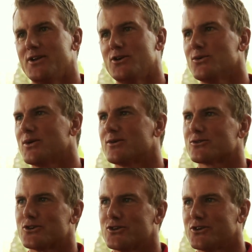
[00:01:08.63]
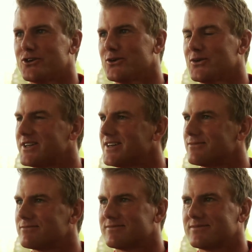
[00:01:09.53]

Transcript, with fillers: I knew what I was going to do, and I,